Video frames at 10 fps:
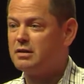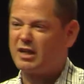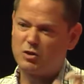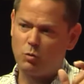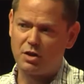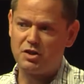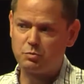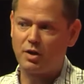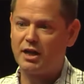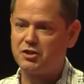Actually, one of these
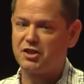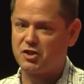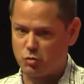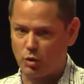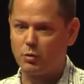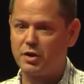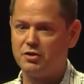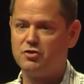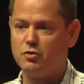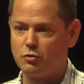projects is where we're going
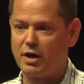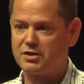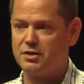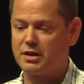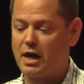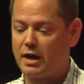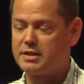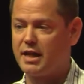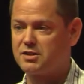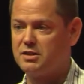to do the rest of the
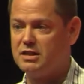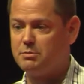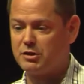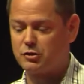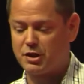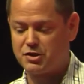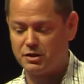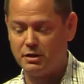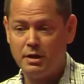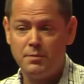context of the
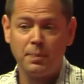demonstration.